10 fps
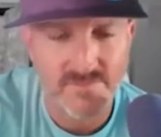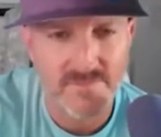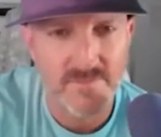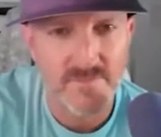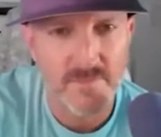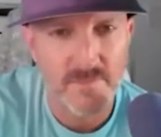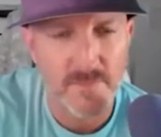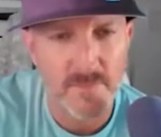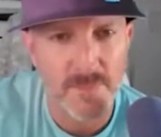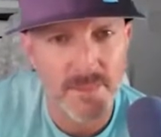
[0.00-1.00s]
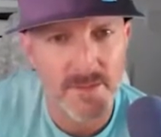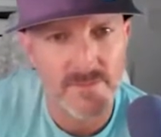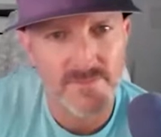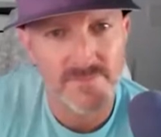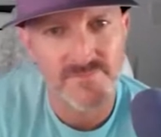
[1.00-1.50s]

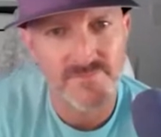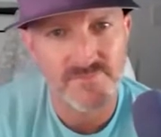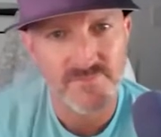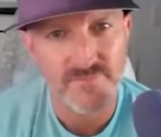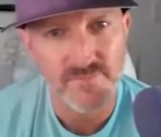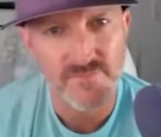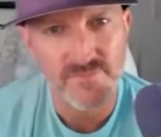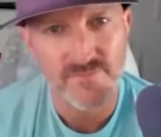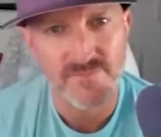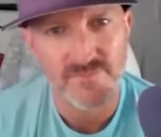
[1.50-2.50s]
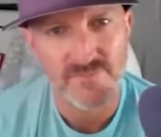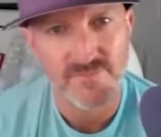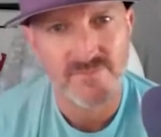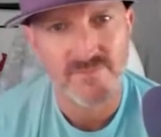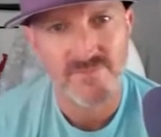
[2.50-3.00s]

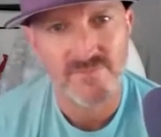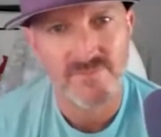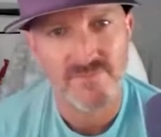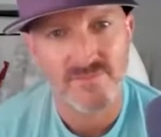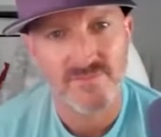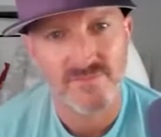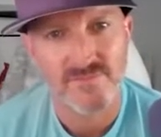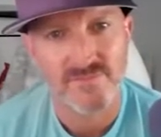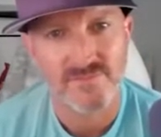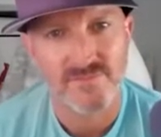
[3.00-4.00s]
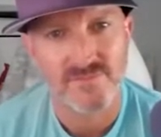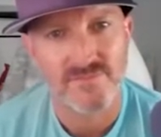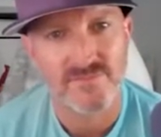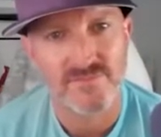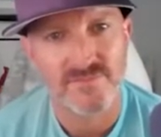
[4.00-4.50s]

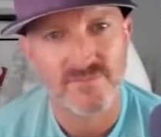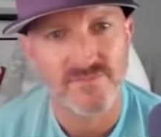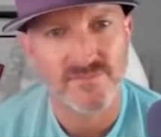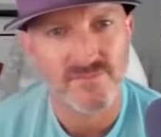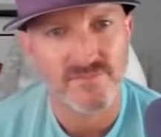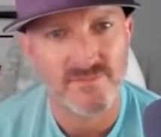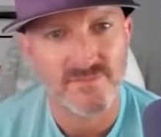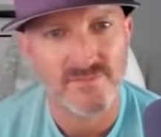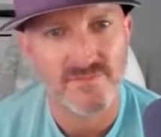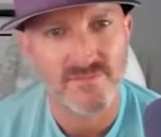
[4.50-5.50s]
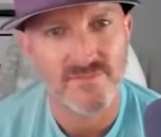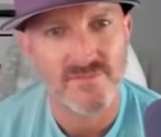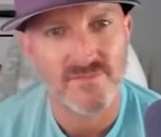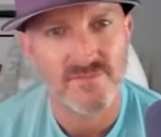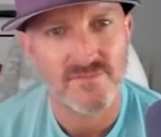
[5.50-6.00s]

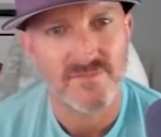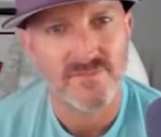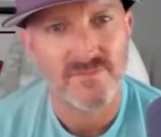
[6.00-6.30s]
This person isn't speaking.